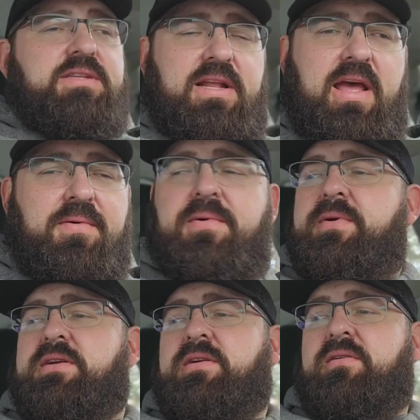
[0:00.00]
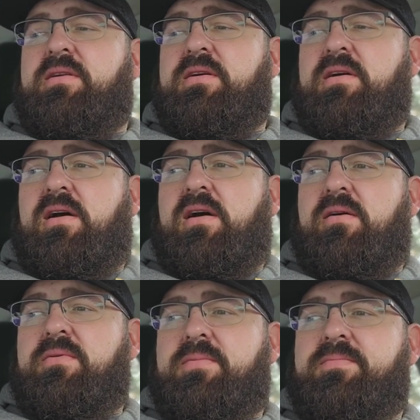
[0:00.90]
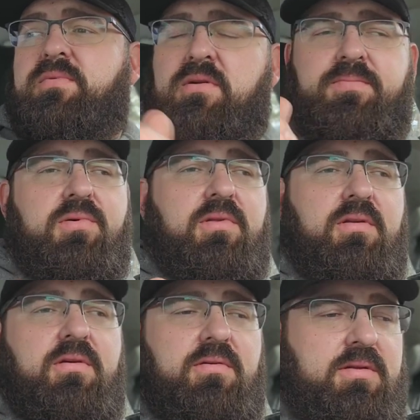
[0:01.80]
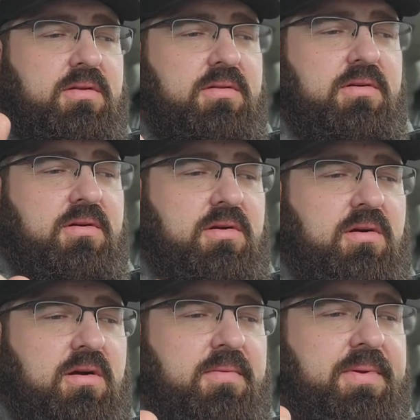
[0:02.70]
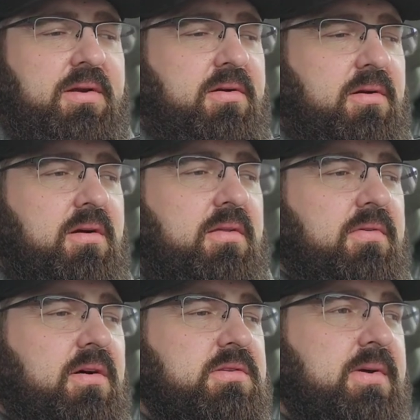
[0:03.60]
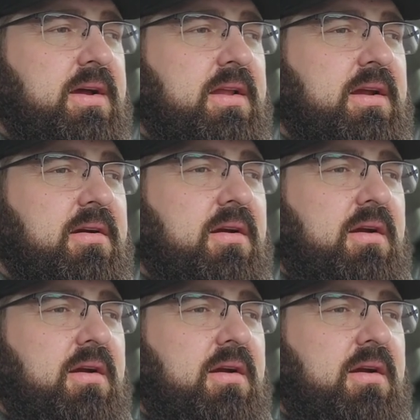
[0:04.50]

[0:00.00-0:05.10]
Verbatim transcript: today, what we're doing, uh, we're we're gonna pull the little third car, the beater car, the Volkswagen here.